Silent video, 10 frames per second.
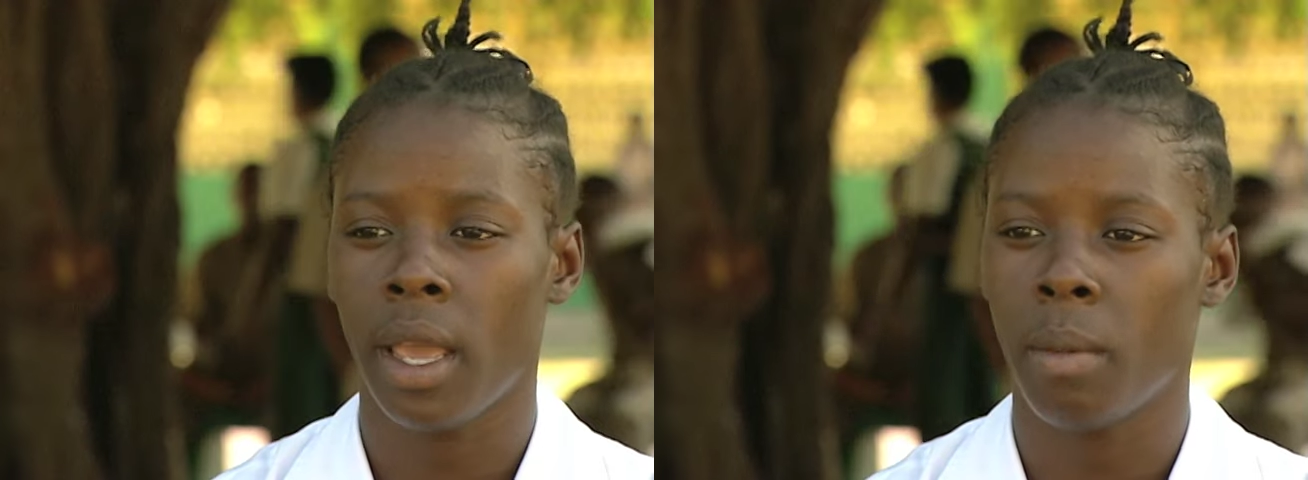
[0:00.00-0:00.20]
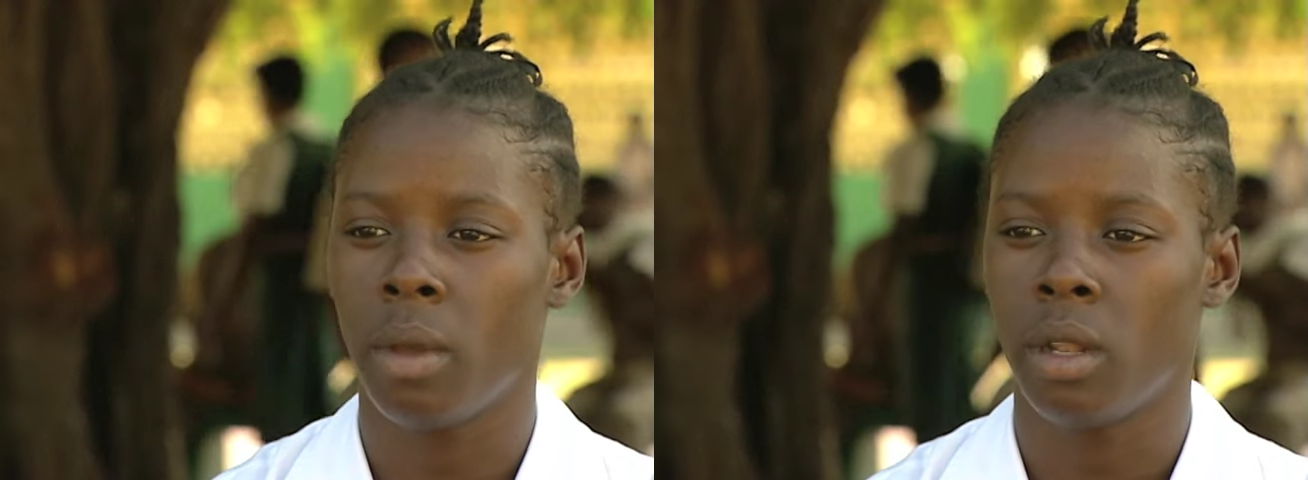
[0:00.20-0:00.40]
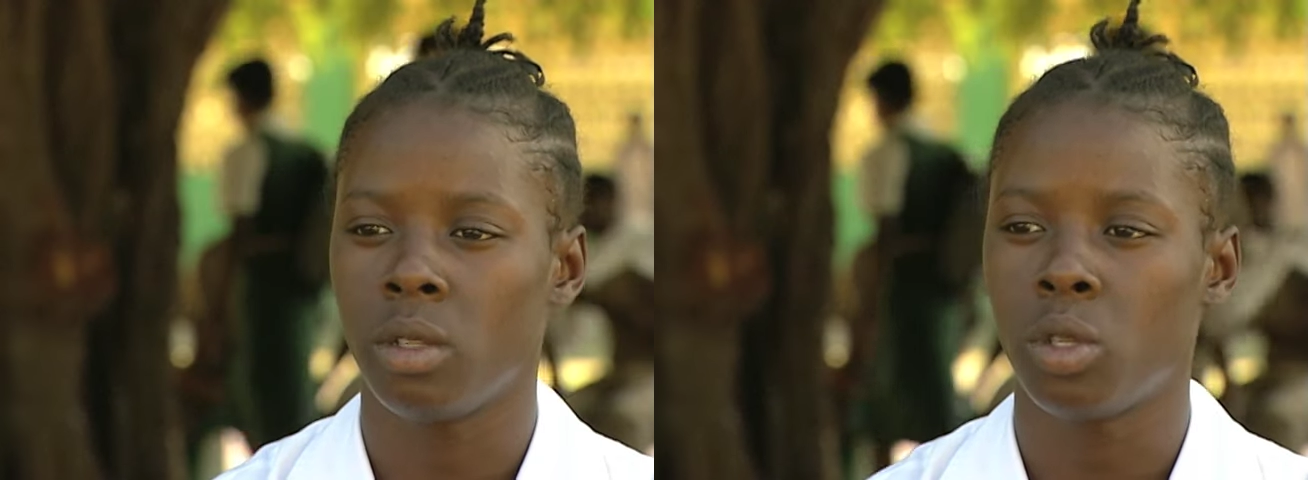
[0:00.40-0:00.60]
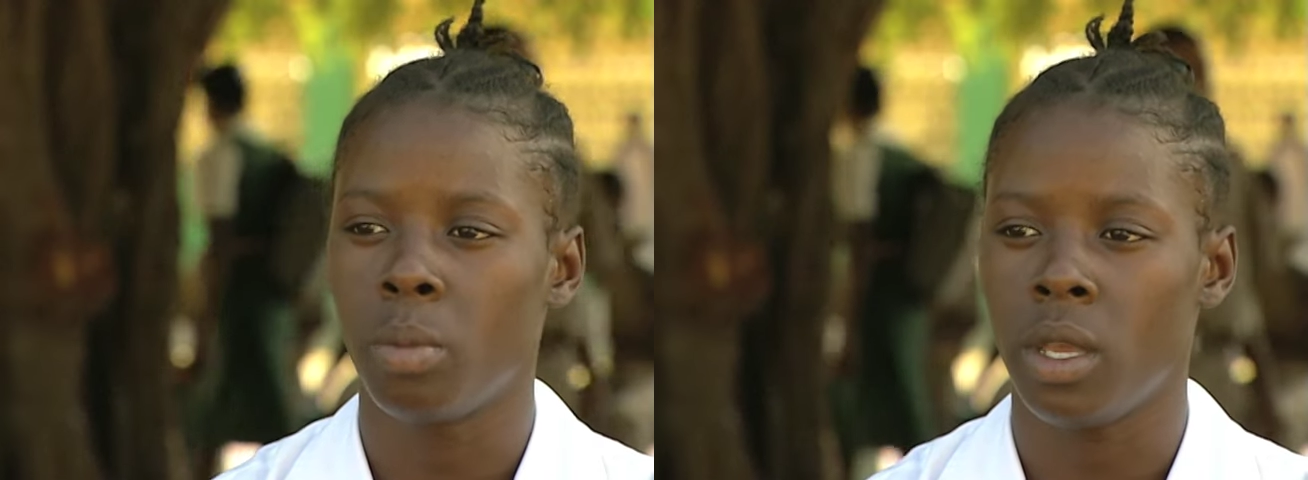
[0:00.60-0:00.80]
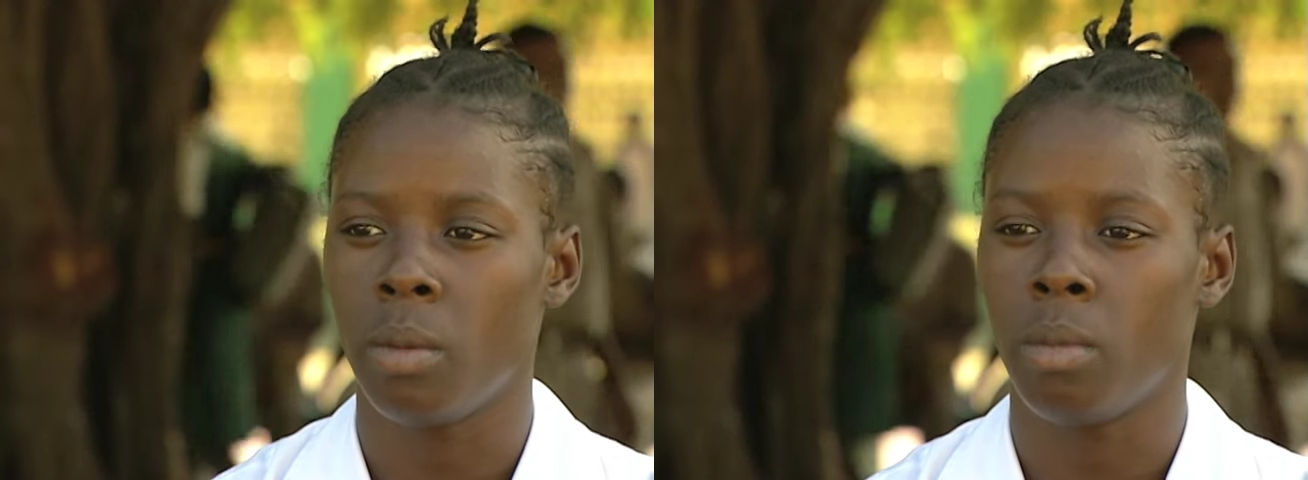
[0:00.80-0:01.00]
aiming
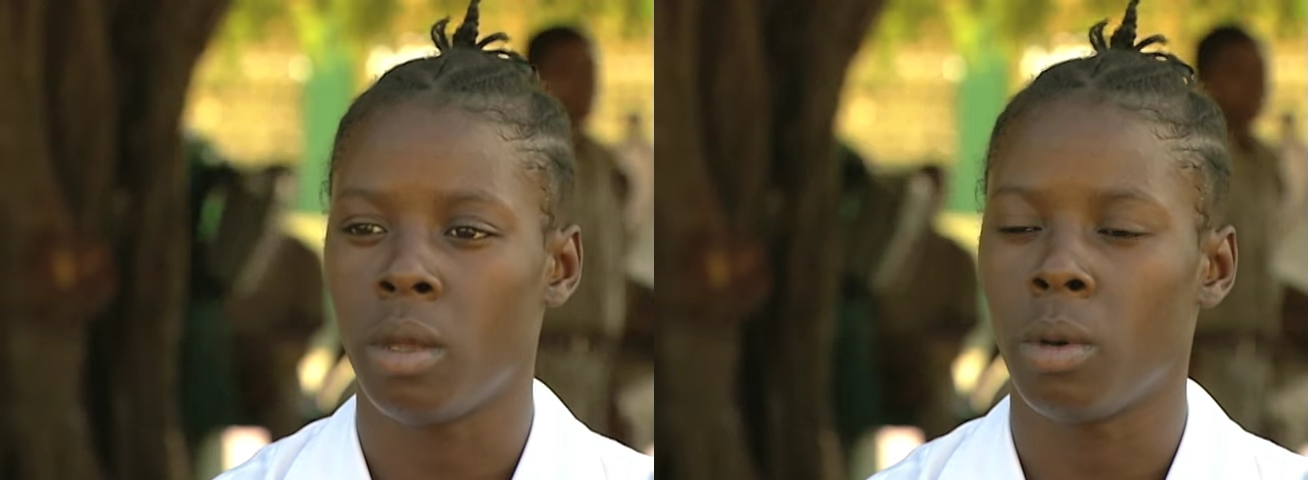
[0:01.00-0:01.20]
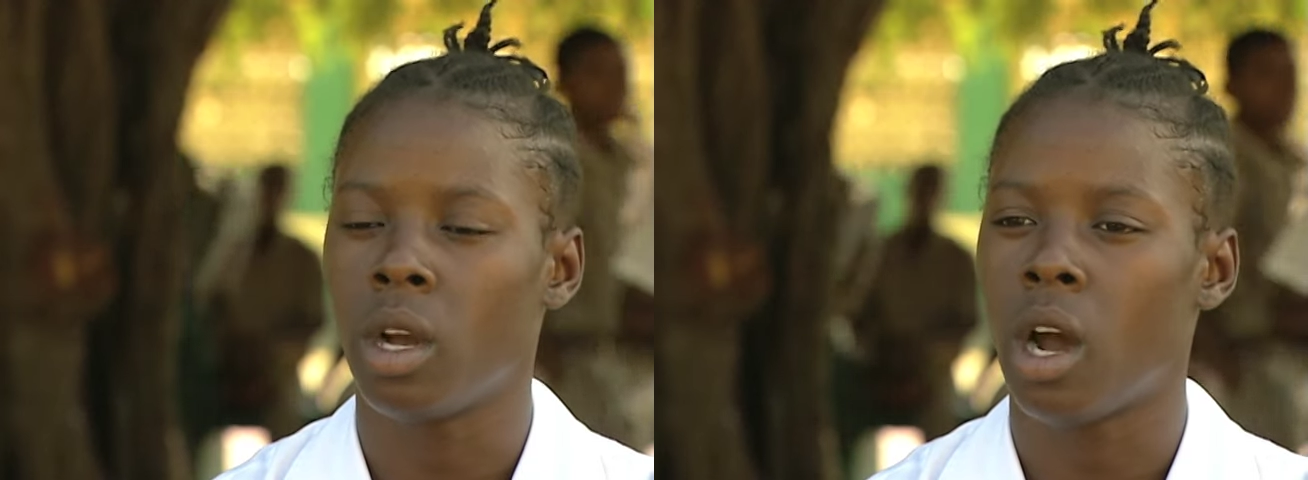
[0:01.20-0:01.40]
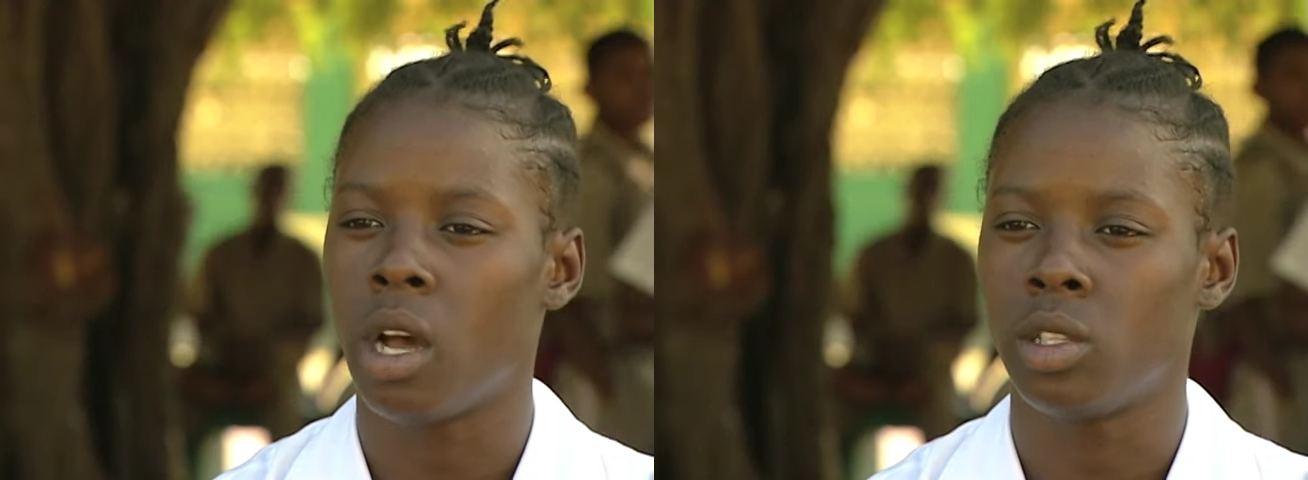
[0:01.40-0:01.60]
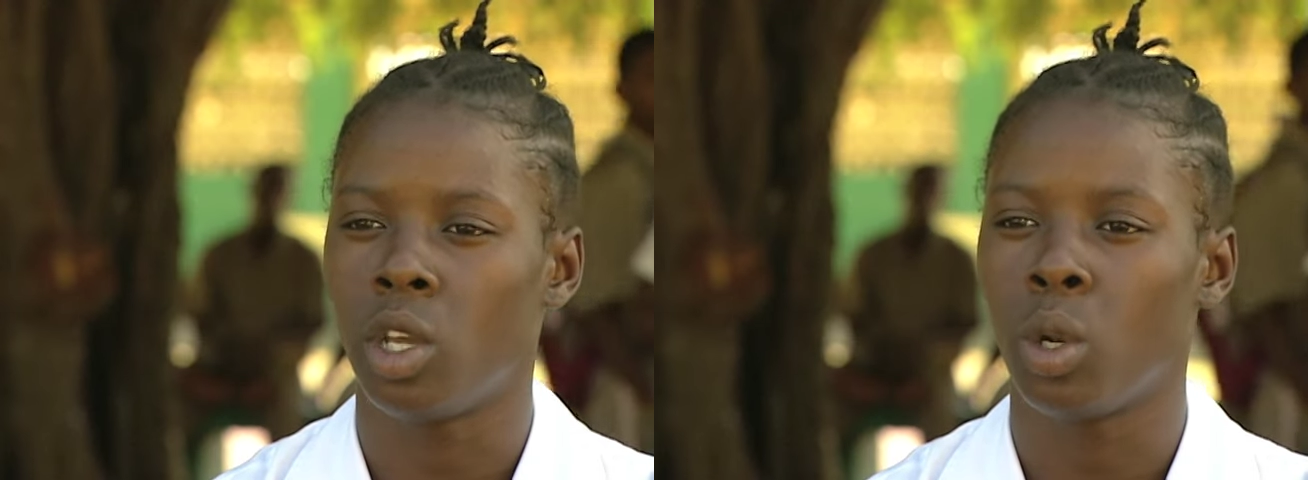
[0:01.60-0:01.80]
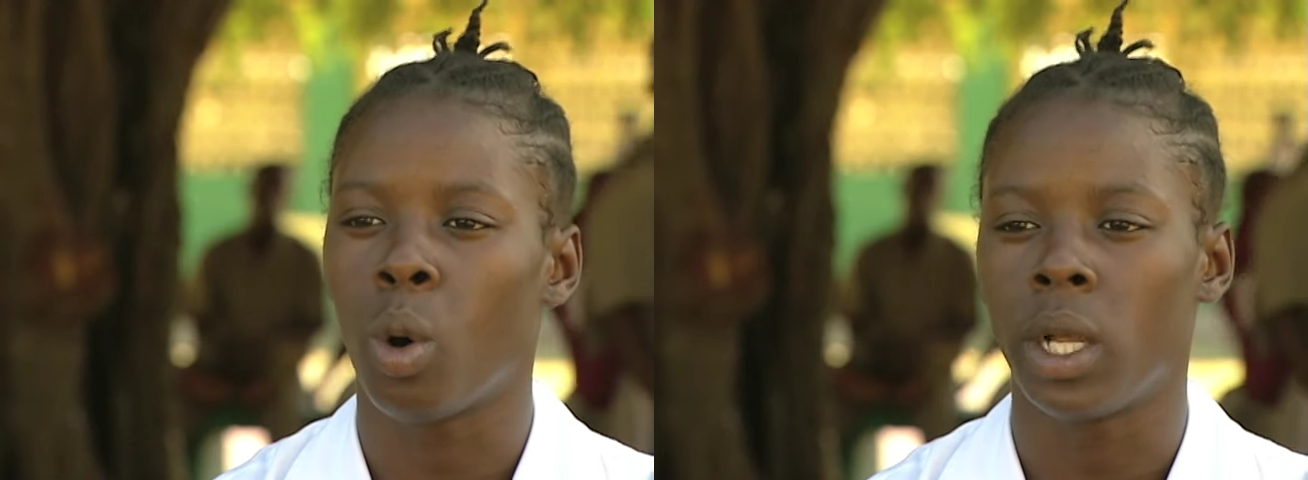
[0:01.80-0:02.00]
to beat me because
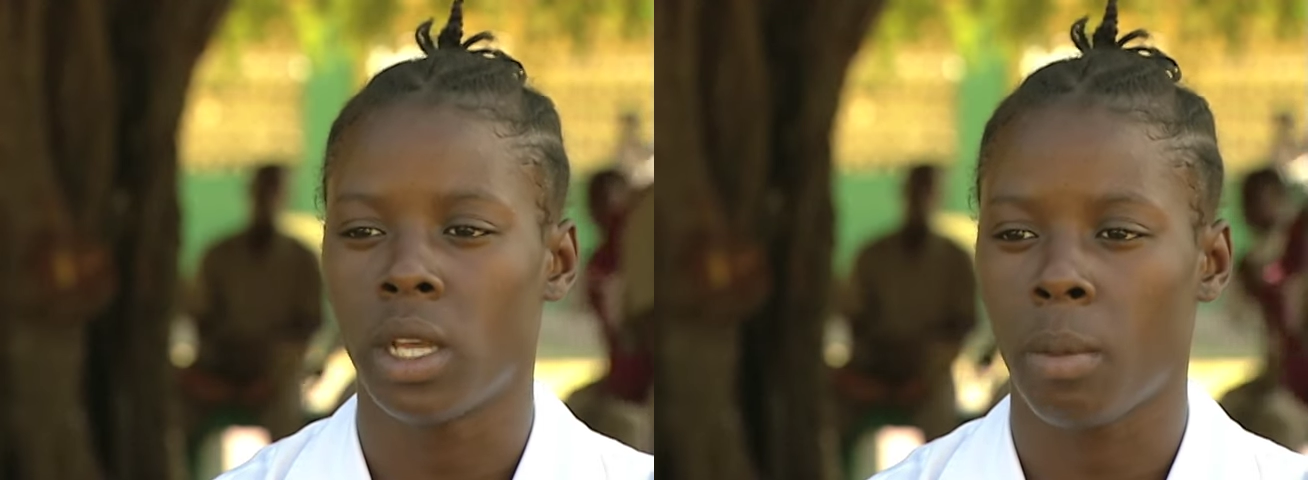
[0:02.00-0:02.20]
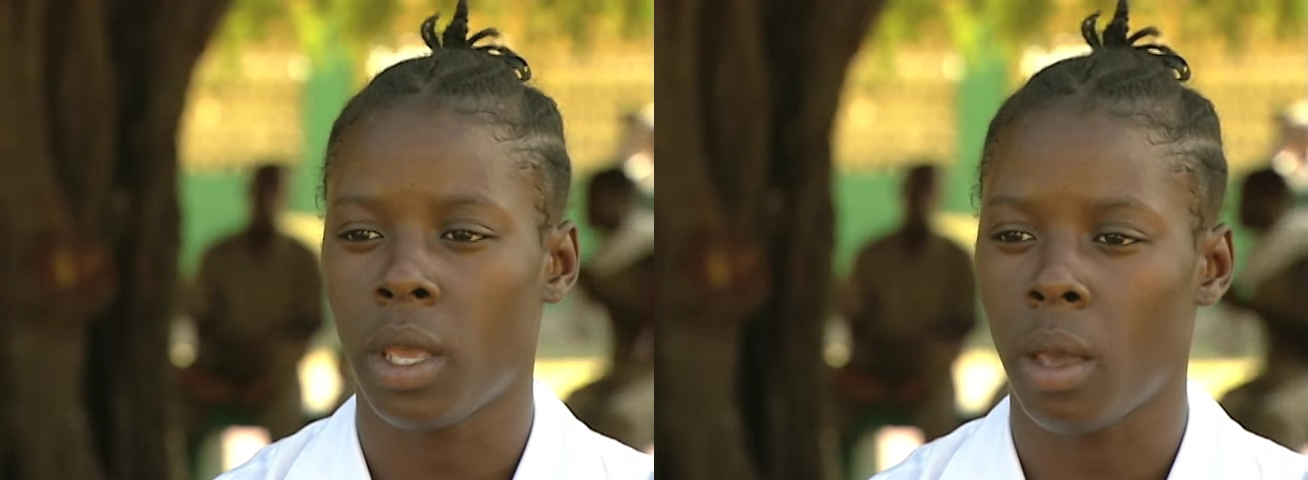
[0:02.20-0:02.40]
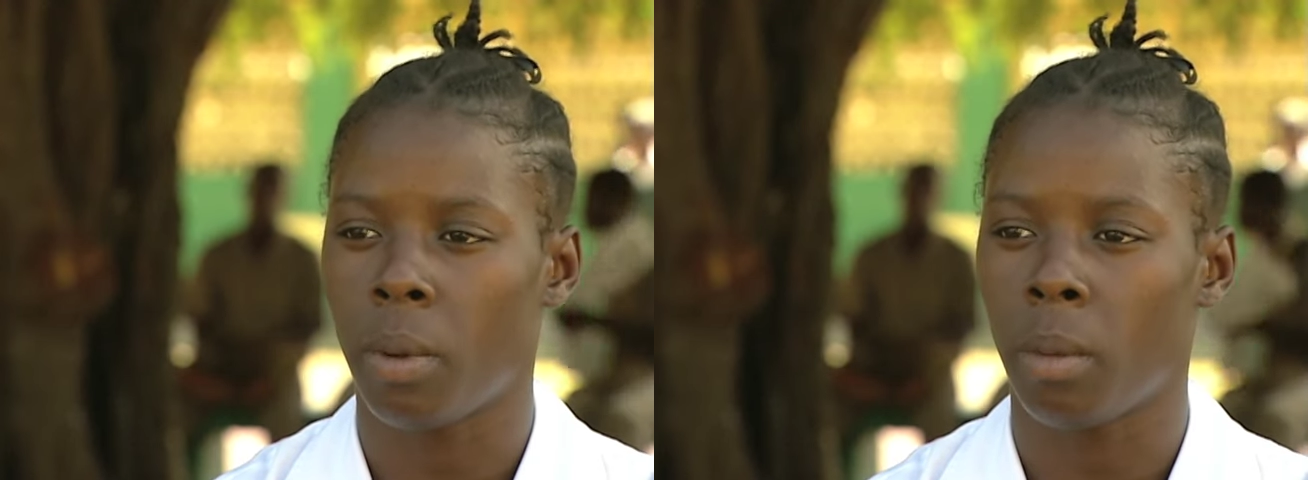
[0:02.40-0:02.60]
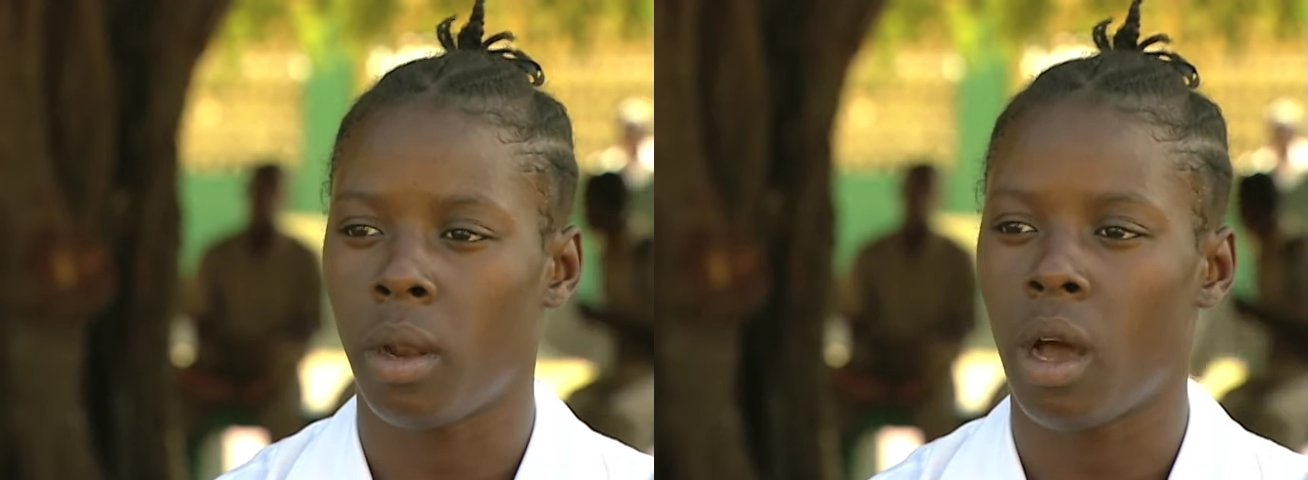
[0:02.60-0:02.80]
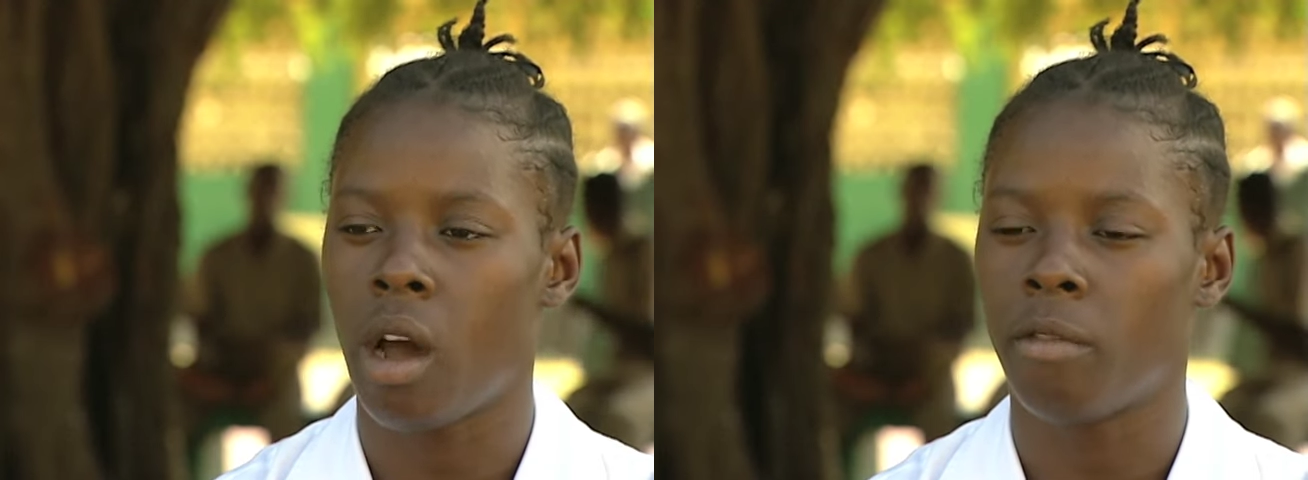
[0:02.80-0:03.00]
they know what I'm
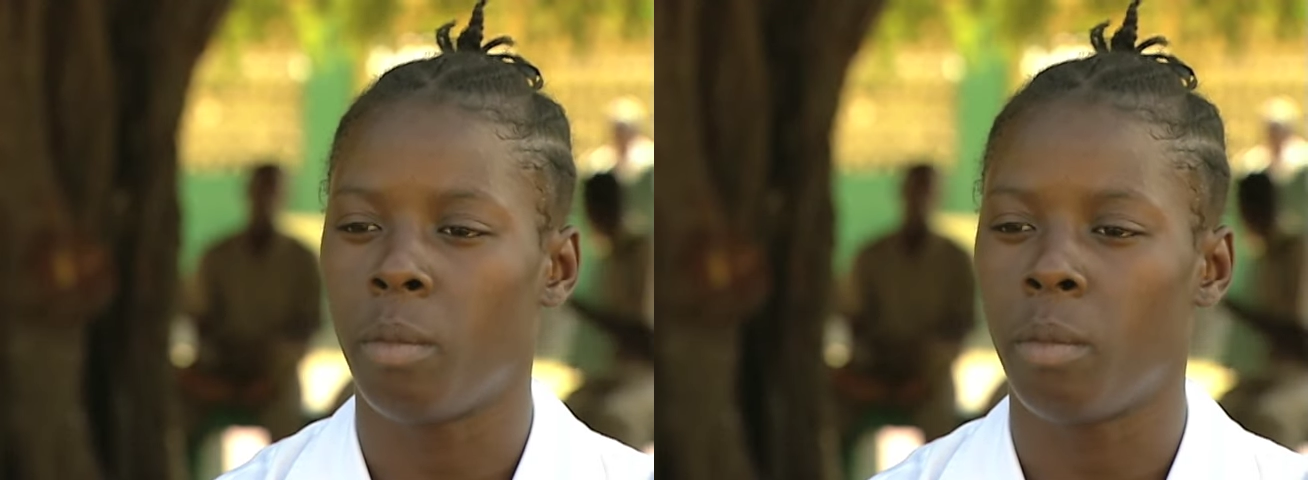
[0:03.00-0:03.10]
capable of,